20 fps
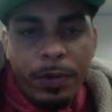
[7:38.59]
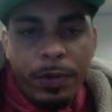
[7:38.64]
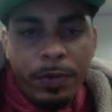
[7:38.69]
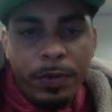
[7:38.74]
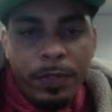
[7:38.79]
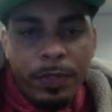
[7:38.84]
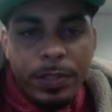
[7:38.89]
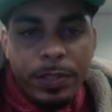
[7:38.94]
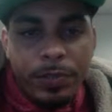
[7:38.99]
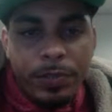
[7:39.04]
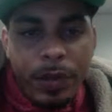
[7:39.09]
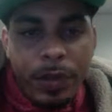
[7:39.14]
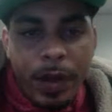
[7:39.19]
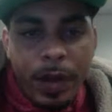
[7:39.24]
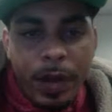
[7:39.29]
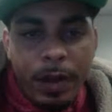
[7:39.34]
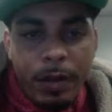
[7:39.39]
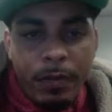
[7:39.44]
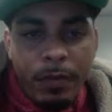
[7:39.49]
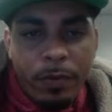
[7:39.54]
you would just
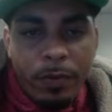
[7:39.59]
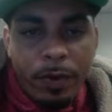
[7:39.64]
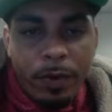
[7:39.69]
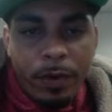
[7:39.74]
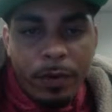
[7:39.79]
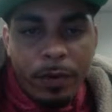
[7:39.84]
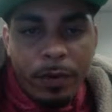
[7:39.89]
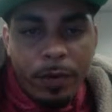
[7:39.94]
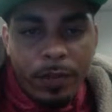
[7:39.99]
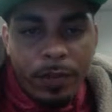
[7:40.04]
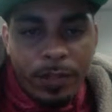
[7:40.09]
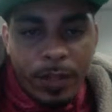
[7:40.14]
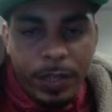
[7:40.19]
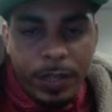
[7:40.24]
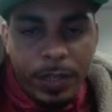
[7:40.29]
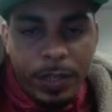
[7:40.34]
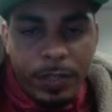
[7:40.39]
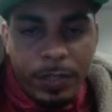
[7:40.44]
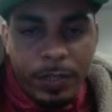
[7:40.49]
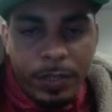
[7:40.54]
drag over where you want to
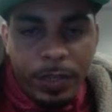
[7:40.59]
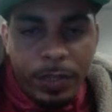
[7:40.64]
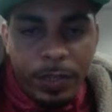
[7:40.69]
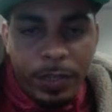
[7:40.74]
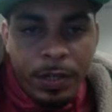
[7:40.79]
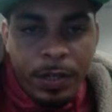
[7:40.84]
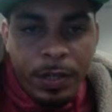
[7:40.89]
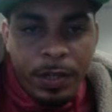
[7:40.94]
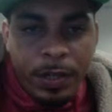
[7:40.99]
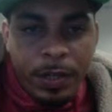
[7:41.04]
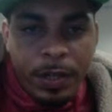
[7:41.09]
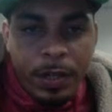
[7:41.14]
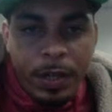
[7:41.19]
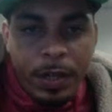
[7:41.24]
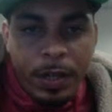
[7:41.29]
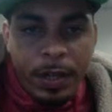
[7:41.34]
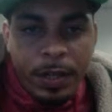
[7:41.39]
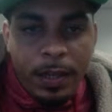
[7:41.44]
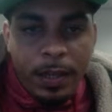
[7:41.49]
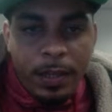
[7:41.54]
change
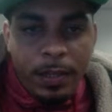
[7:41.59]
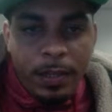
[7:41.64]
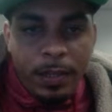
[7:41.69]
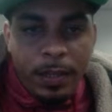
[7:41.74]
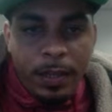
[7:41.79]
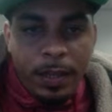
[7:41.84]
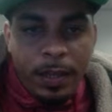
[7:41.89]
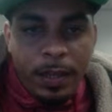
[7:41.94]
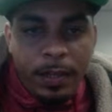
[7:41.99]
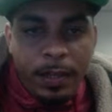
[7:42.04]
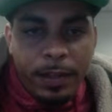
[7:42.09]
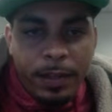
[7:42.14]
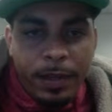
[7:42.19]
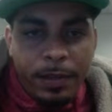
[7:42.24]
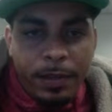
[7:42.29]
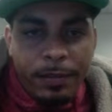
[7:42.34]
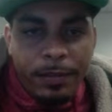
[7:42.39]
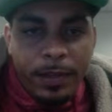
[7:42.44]
and click in there.